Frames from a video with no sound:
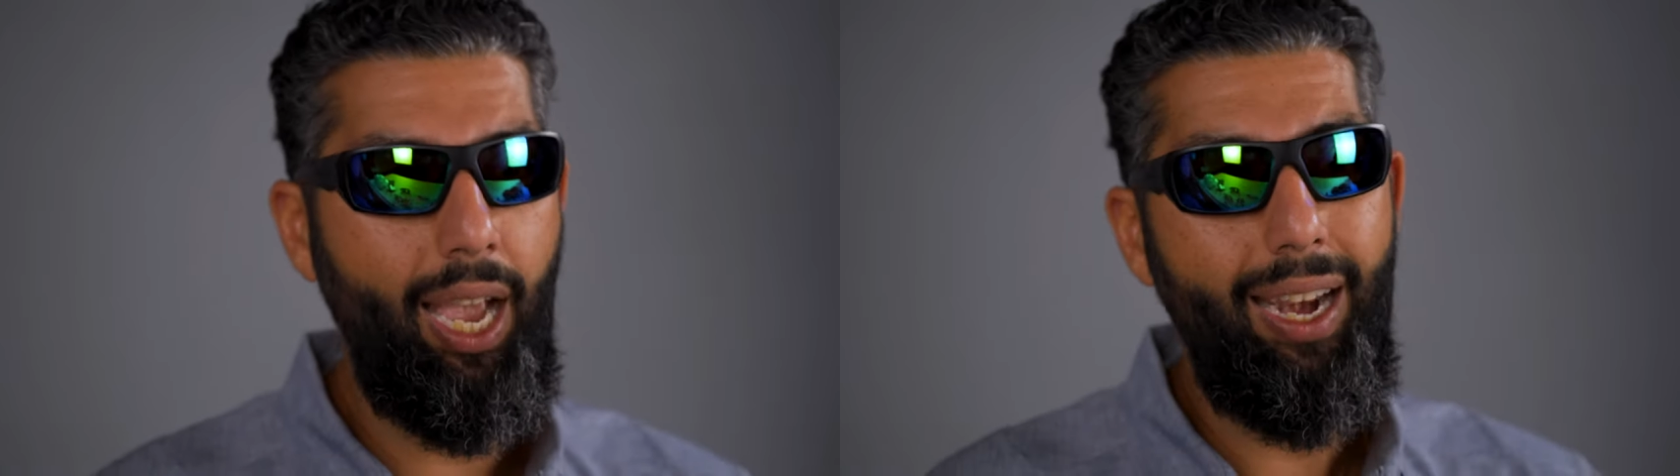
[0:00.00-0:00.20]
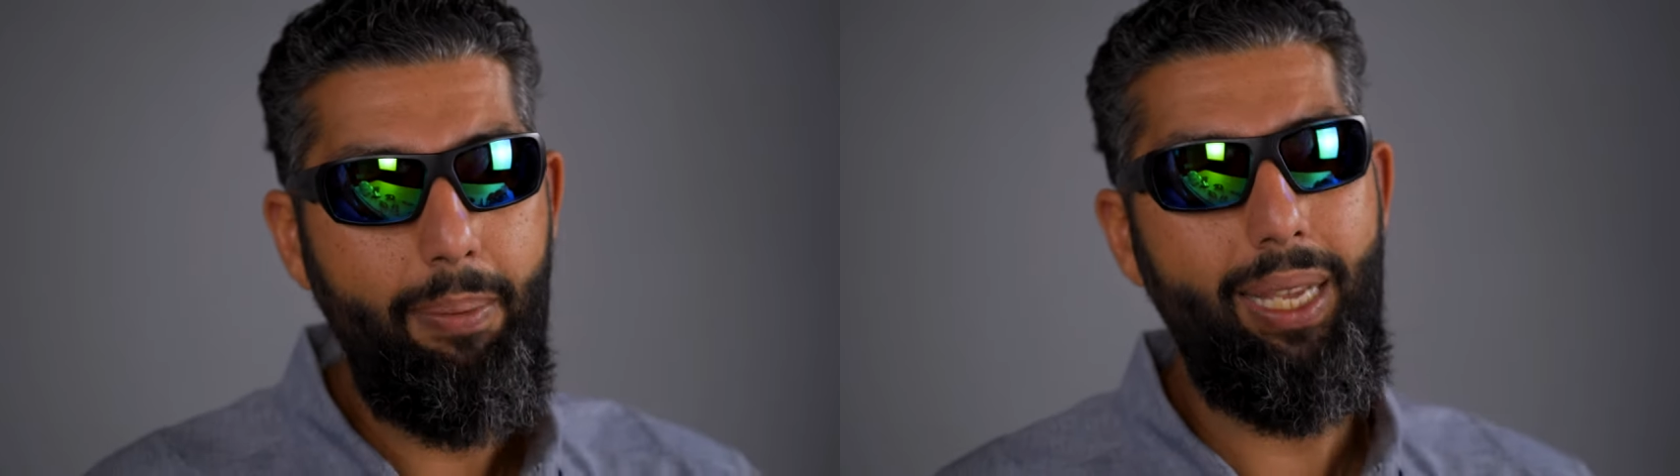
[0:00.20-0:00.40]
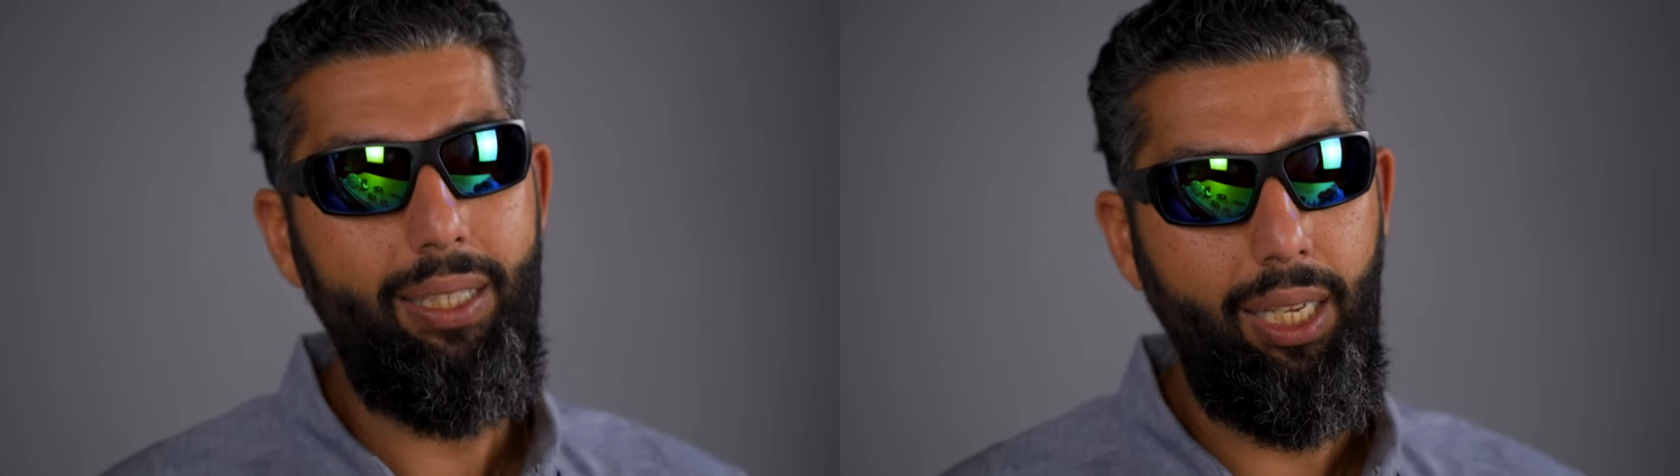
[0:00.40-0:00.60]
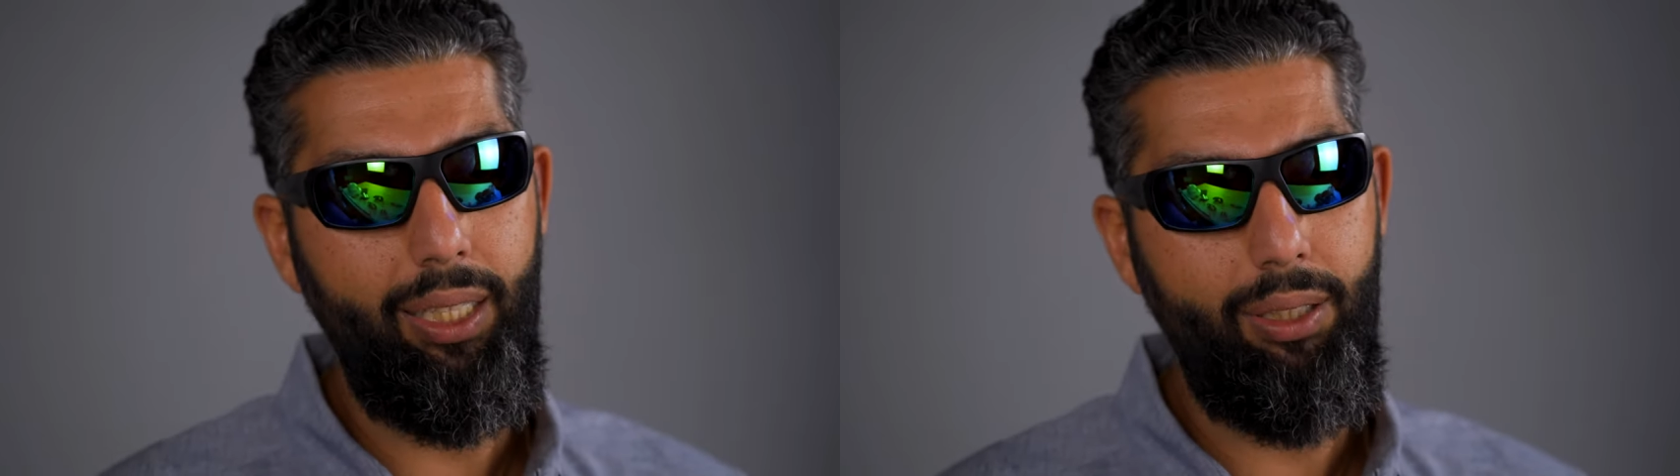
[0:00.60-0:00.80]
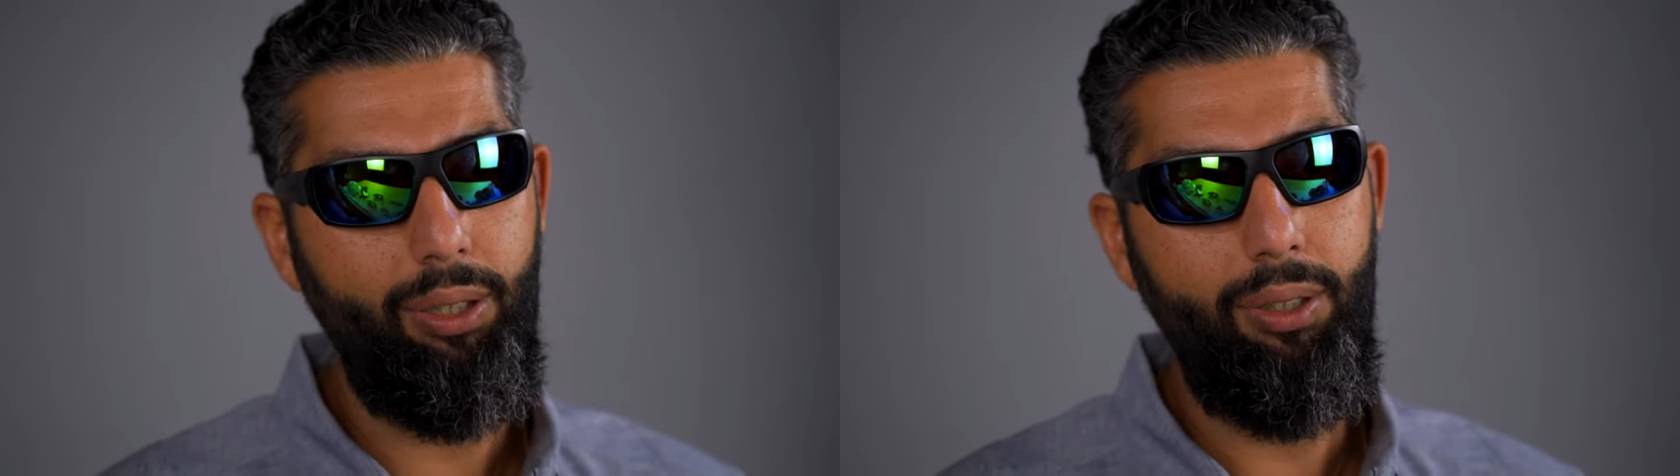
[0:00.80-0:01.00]
kind of
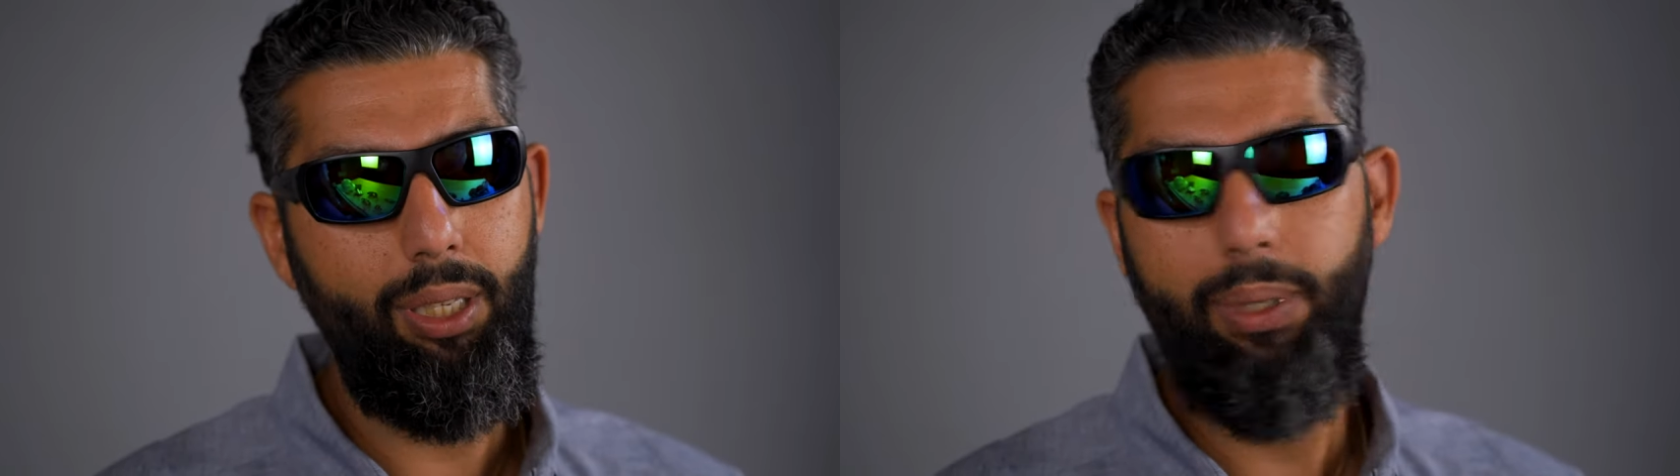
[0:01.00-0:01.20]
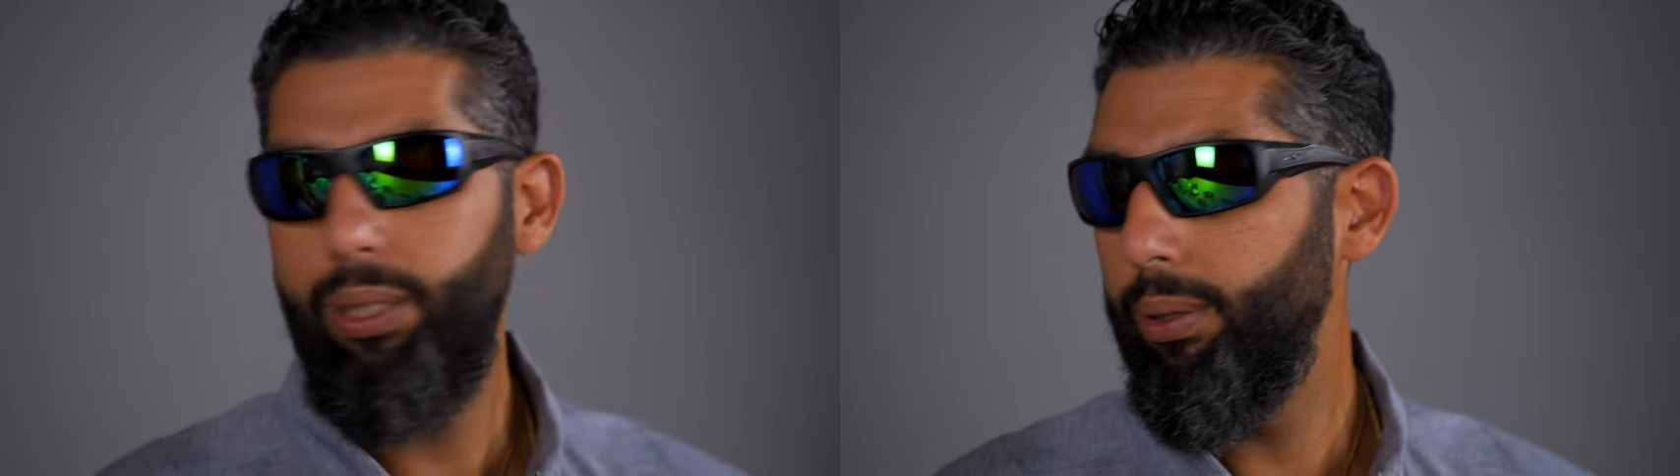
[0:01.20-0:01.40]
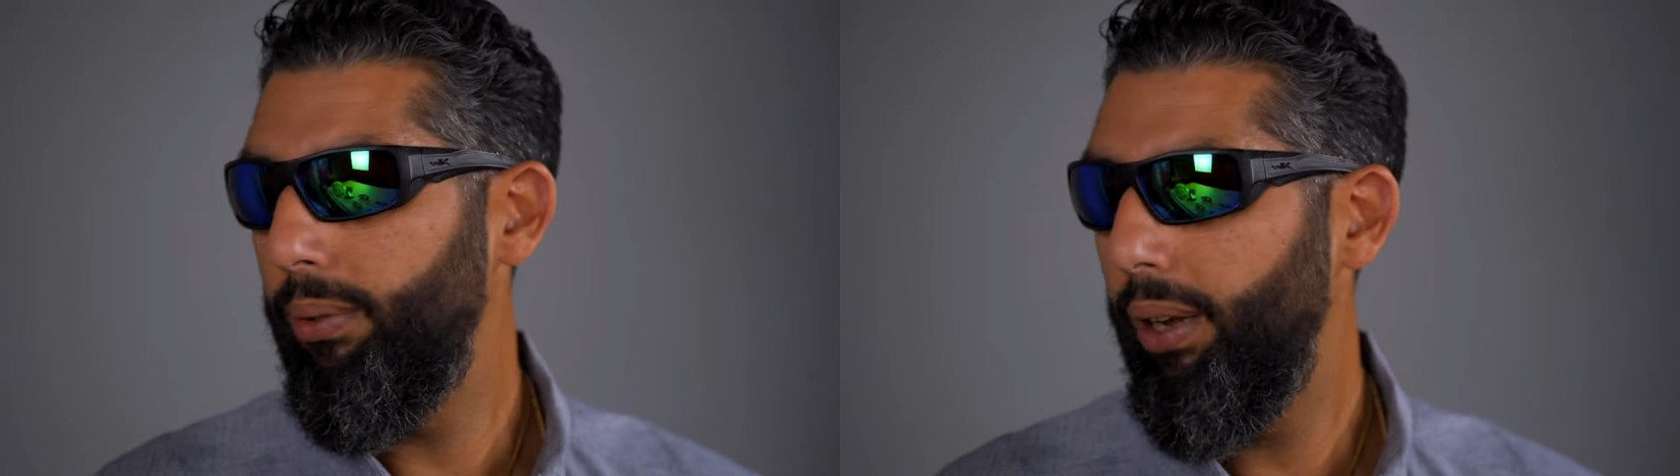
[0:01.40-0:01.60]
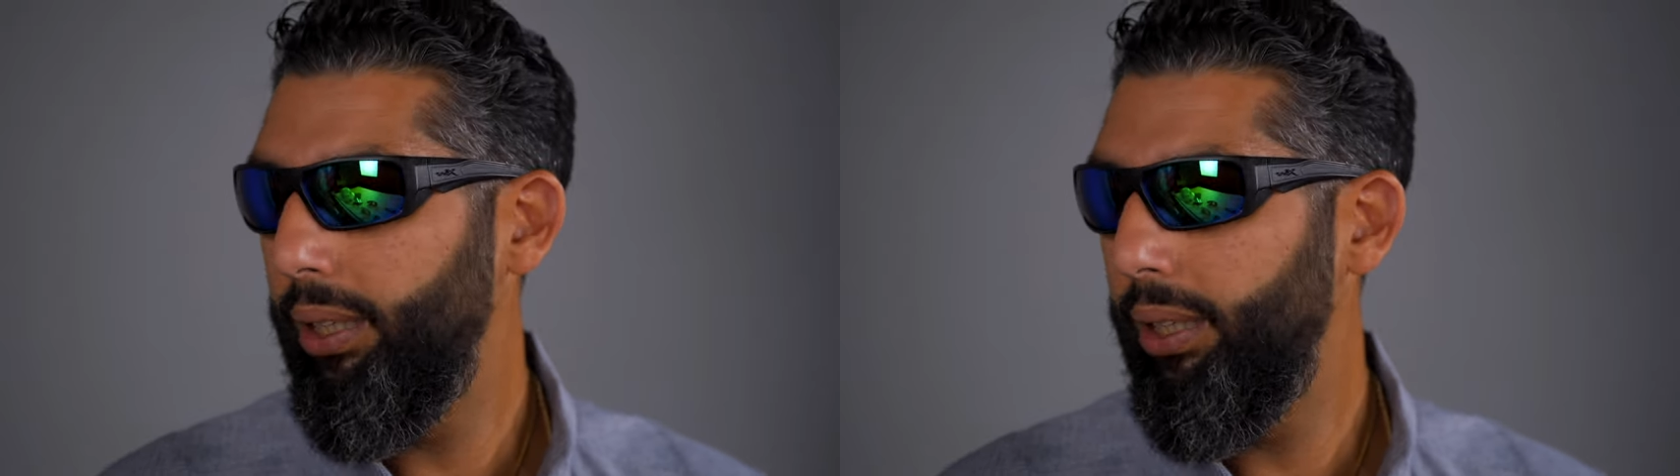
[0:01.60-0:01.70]
basically turns them into